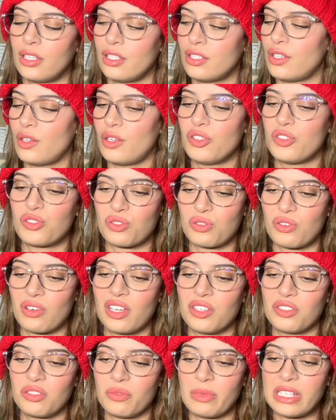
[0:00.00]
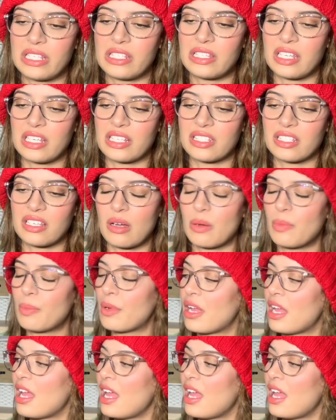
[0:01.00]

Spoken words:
so he's trying to mess things up.